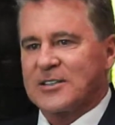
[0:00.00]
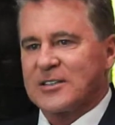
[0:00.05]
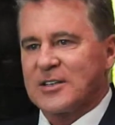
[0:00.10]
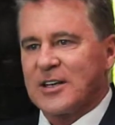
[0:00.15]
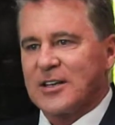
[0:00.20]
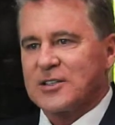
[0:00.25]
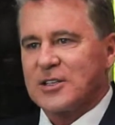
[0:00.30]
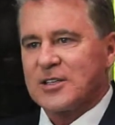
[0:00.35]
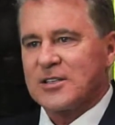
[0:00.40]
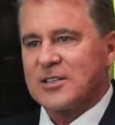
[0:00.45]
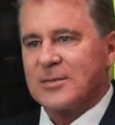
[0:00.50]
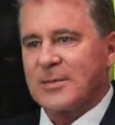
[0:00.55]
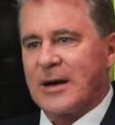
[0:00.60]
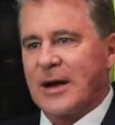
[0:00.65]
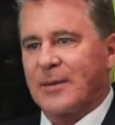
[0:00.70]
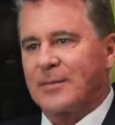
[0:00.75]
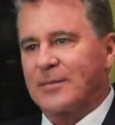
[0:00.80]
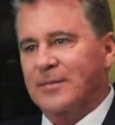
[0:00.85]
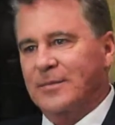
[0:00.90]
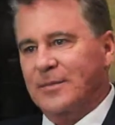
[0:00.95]
It's not
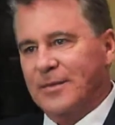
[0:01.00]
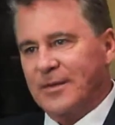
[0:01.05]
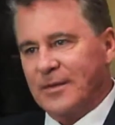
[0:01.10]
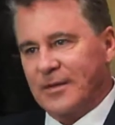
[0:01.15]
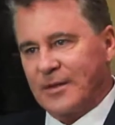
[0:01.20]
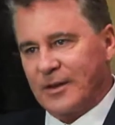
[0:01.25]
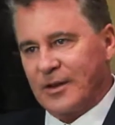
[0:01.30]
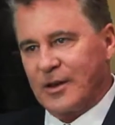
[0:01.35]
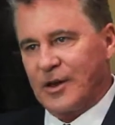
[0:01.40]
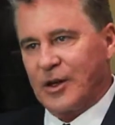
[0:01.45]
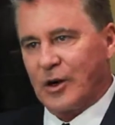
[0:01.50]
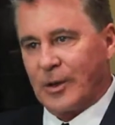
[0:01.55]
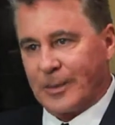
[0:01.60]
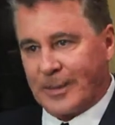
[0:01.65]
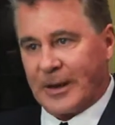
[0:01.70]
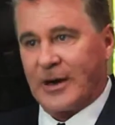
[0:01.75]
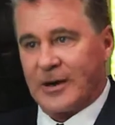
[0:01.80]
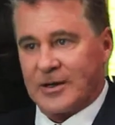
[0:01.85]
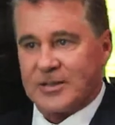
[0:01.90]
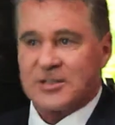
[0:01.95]
just about
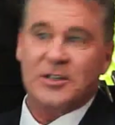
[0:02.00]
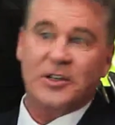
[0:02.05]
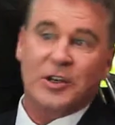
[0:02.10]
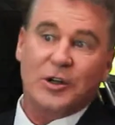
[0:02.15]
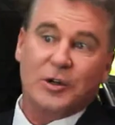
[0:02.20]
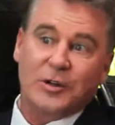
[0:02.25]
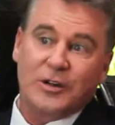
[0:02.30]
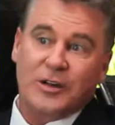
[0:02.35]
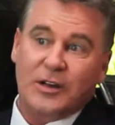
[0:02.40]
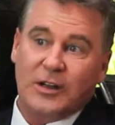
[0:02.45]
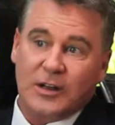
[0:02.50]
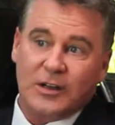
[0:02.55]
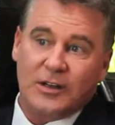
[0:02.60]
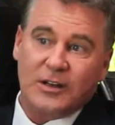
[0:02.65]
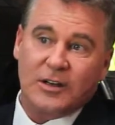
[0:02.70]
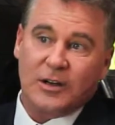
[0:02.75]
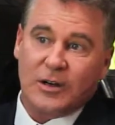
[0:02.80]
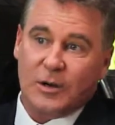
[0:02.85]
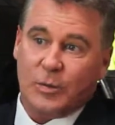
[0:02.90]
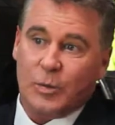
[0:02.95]
your appearance, and
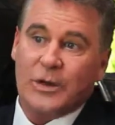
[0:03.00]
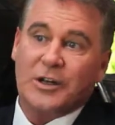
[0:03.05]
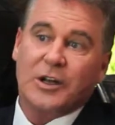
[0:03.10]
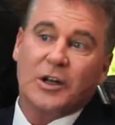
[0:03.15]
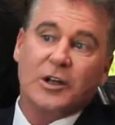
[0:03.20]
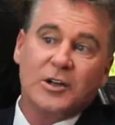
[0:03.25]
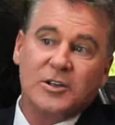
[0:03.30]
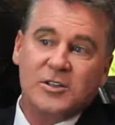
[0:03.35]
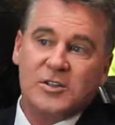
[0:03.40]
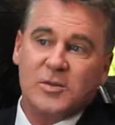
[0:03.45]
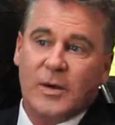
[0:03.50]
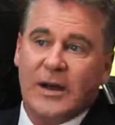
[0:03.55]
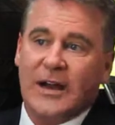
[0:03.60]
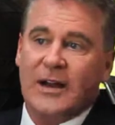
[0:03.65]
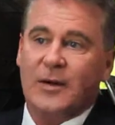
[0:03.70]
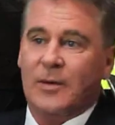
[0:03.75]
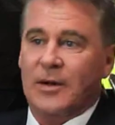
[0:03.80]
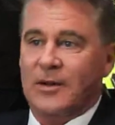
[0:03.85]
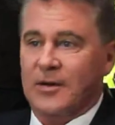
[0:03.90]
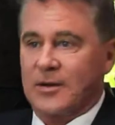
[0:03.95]
you know, when you lose
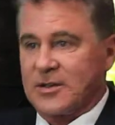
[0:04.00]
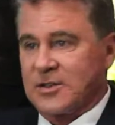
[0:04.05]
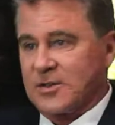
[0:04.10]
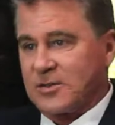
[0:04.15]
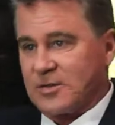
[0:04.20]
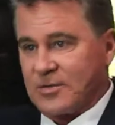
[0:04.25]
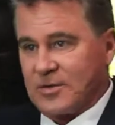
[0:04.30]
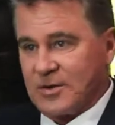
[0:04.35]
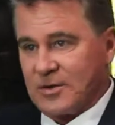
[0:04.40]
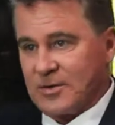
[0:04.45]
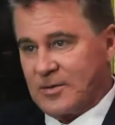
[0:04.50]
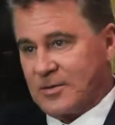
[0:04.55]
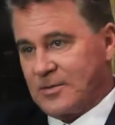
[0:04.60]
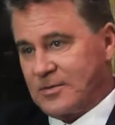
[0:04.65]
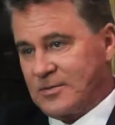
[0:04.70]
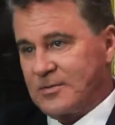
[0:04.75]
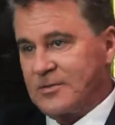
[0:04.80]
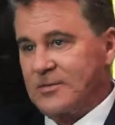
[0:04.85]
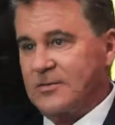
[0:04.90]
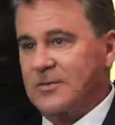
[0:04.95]
weight, whether it's
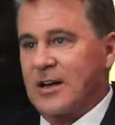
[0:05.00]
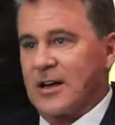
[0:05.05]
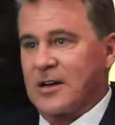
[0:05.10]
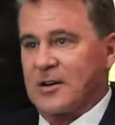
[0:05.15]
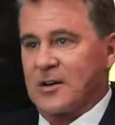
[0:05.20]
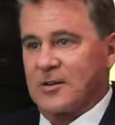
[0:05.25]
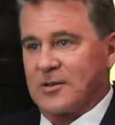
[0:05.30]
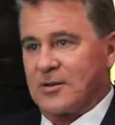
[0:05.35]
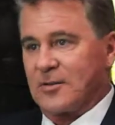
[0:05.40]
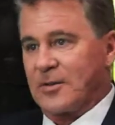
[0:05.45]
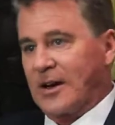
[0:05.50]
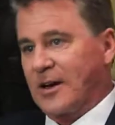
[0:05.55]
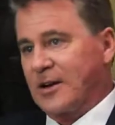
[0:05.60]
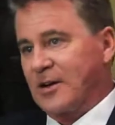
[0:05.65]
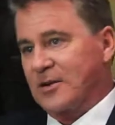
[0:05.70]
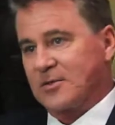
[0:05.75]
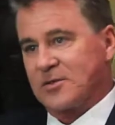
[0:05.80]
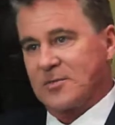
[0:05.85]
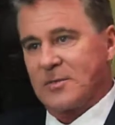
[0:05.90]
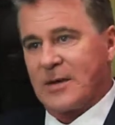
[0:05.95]
through Dr.
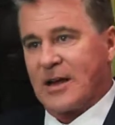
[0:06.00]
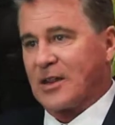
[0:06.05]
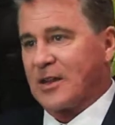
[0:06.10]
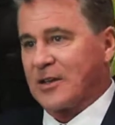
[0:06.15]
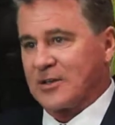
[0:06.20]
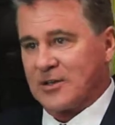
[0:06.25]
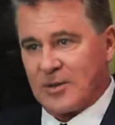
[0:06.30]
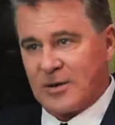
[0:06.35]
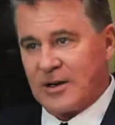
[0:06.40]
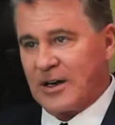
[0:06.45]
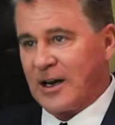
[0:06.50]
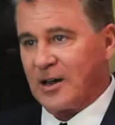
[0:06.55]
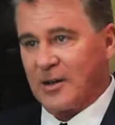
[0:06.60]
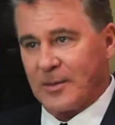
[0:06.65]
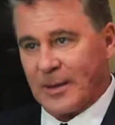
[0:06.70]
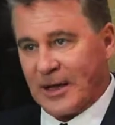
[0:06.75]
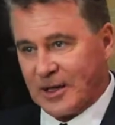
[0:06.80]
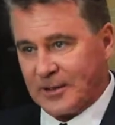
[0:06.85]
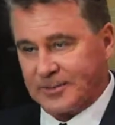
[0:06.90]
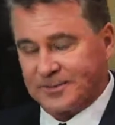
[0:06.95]
Terino's methods or
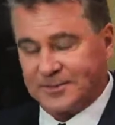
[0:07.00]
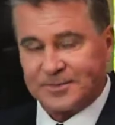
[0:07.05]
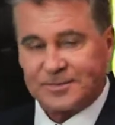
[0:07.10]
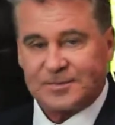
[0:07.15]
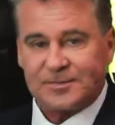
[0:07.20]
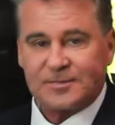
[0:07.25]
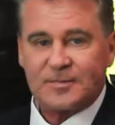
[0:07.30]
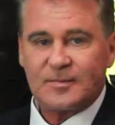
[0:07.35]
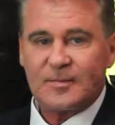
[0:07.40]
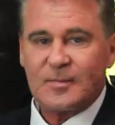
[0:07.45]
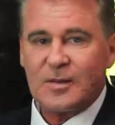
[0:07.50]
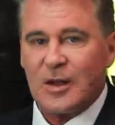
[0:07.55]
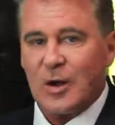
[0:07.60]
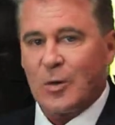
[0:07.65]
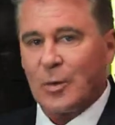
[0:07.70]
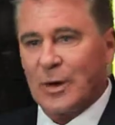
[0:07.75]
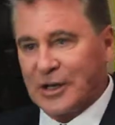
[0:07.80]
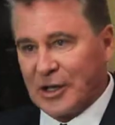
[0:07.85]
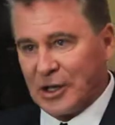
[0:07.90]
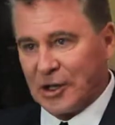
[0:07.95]
any other method,
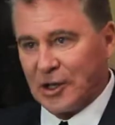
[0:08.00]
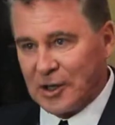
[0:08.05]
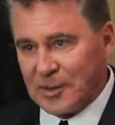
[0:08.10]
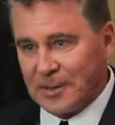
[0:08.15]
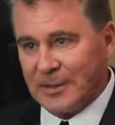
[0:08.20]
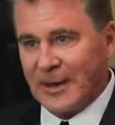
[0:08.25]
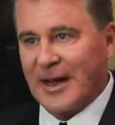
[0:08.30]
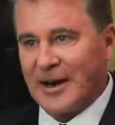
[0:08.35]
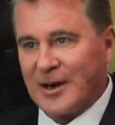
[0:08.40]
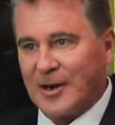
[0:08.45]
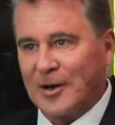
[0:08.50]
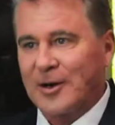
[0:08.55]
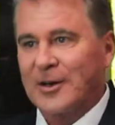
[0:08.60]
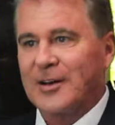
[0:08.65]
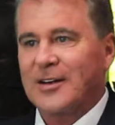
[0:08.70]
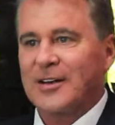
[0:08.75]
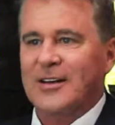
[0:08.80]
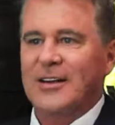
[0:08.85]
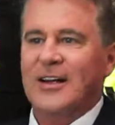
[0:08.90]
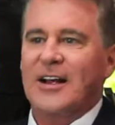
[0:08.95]
when you look
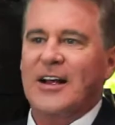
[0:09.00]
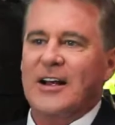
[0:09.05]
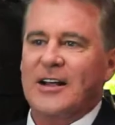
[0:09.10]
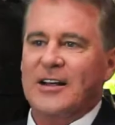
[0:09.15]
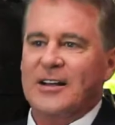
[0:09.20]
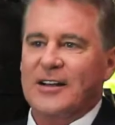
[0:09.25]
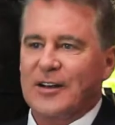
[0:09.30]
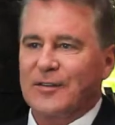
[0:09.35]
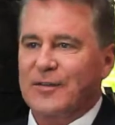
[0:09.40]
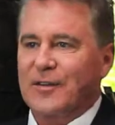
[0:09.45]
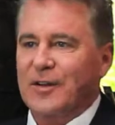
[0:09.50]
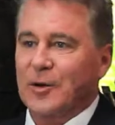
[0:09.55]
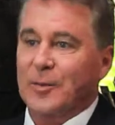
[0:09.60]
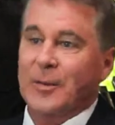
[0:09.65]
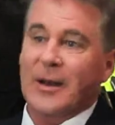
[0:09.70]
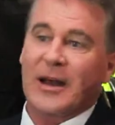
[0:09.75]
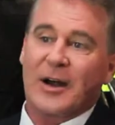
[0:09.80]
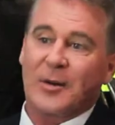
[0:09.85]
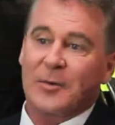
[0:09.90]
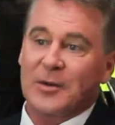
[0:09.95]
better, you
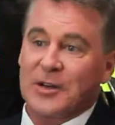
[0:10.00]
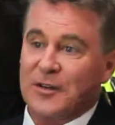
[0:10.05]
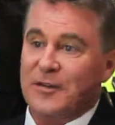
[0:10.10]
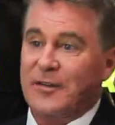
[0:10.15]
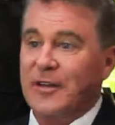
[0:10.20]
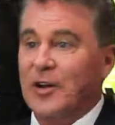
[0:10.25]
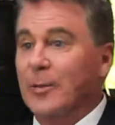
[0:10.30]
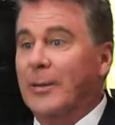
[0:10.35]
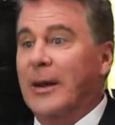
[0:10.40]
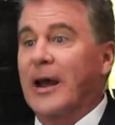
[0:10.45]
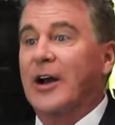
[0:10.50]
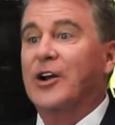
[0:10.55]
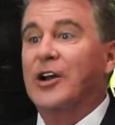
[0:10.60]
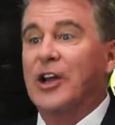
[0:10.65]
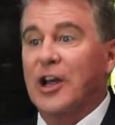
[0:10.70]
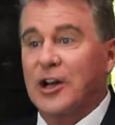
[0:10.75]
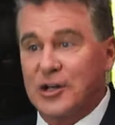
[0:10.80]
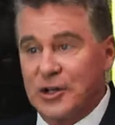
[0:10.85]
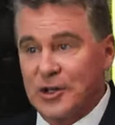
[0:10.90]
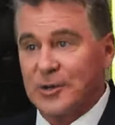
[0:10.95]
feel better. When you feel
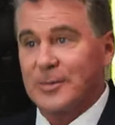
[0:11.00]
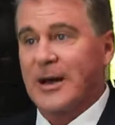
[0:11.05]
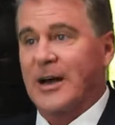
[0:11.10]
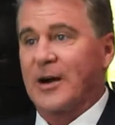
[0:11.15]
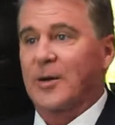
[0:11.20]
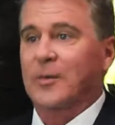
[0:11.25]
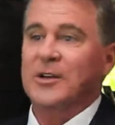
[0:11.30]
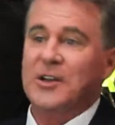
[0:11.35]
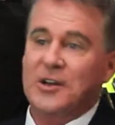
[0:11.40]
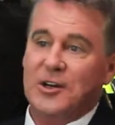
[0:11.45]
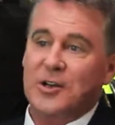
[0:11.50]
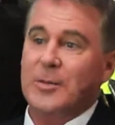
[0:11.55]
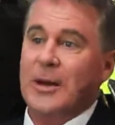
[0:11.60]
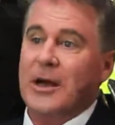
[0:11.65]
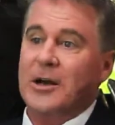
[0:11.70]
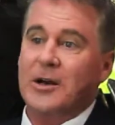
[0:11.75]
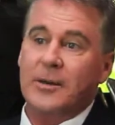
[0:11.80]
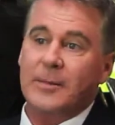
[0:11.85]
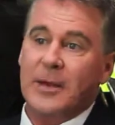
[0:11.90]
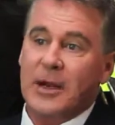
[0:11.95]
better, you do better. When you
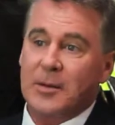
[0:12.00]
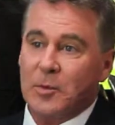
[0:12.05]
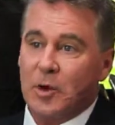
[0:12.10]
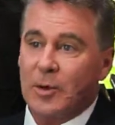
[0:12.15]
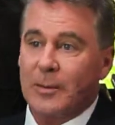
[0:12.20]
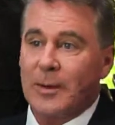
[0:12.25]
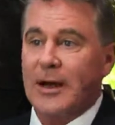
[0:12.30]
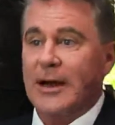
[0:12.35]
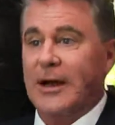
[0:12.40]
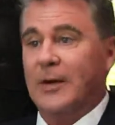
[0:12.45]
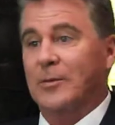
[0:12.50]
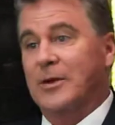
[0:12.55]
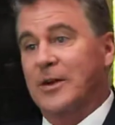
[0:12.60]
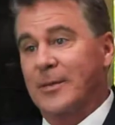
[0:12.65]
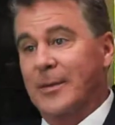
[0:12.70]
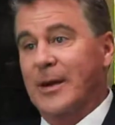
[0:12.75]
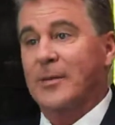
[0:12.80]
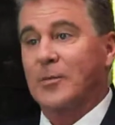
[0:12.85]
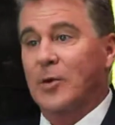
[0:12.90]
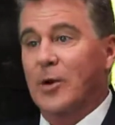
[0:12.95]
do better, you make more money.
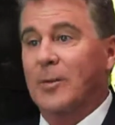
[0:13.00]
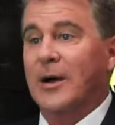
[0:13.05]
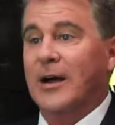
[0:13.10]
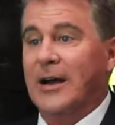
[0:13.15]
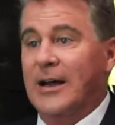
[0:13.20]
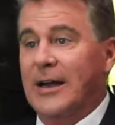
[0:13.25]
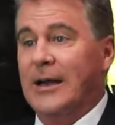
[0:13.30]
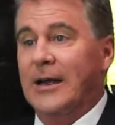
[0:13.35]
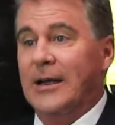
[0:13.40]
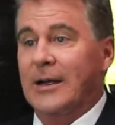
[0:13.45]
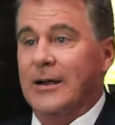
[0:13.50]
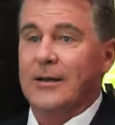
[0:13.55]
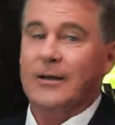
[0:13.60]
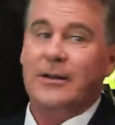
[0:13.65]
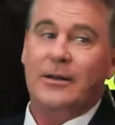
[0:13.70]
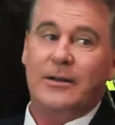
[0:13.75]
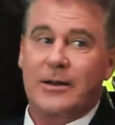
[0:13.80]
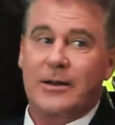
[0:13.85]
When you make more money,